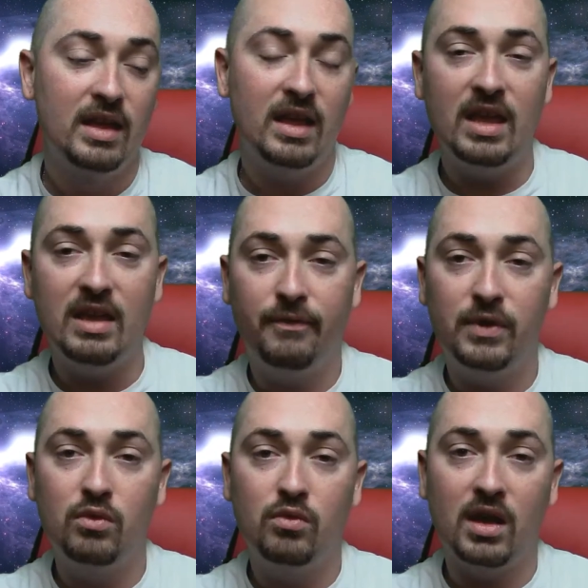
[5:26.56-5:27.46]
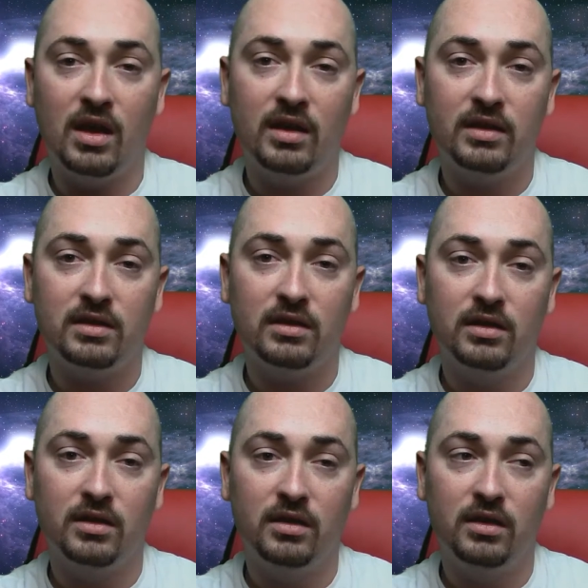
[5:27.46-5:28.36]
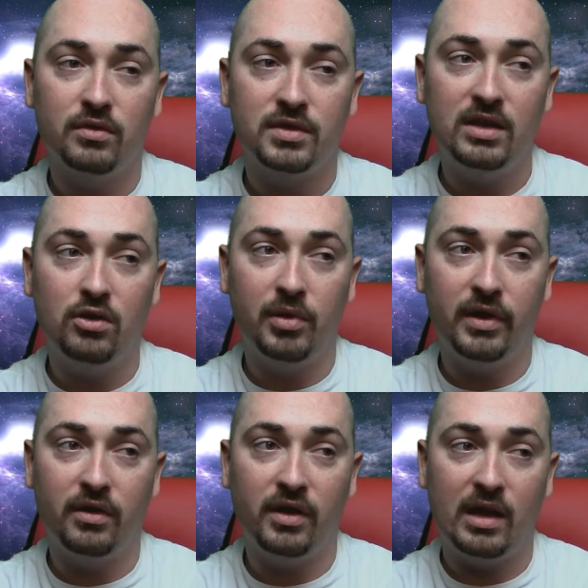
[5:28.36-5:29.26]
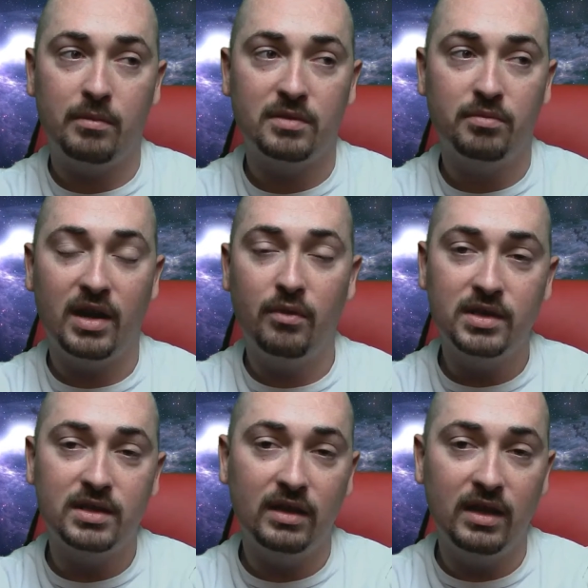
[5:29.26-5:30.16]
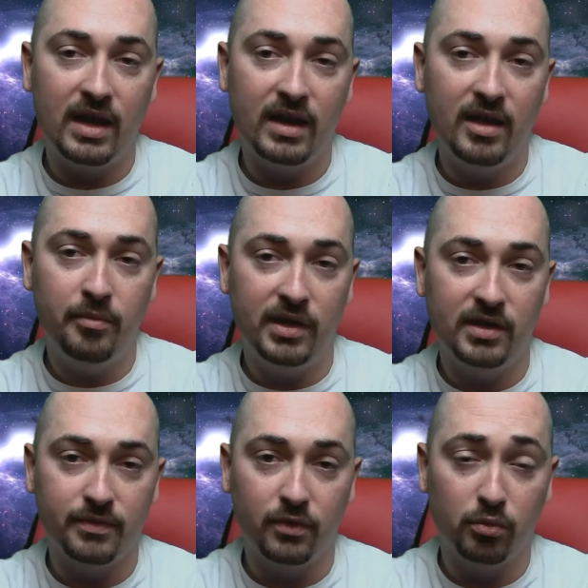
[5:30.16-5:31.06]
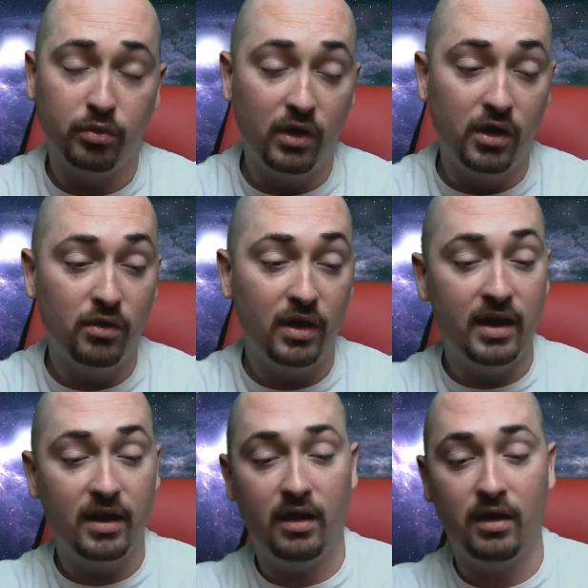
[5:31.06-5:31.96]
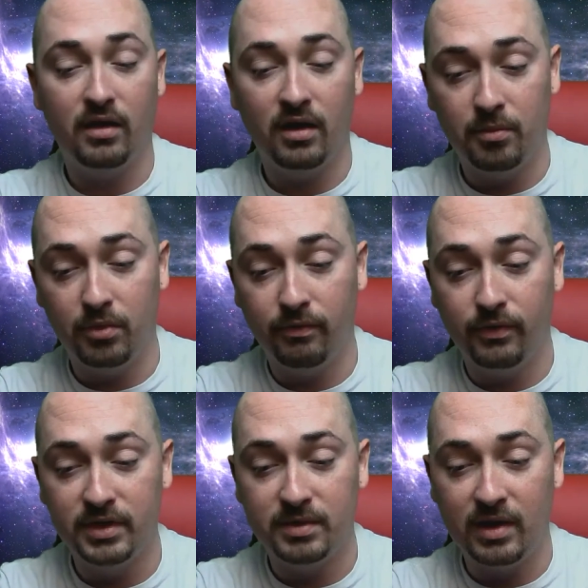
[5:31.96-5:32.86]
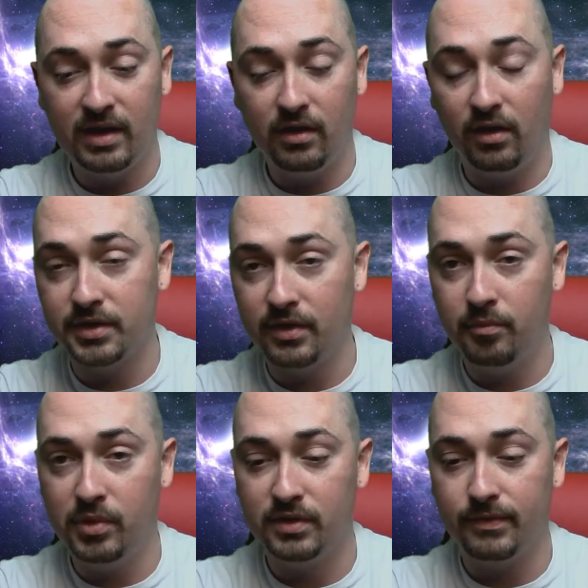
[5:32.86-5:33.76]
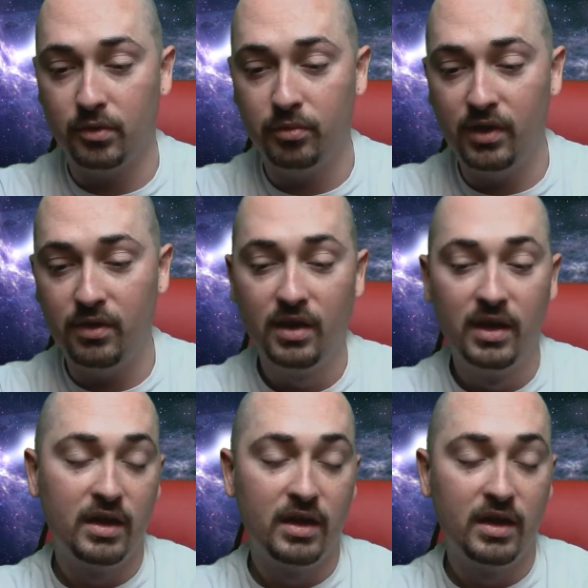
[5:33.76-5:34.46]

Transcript: if you got, single-player games. But I recently got a PS4 Pro, and a couple of friends of mine also have a PS4 Pro.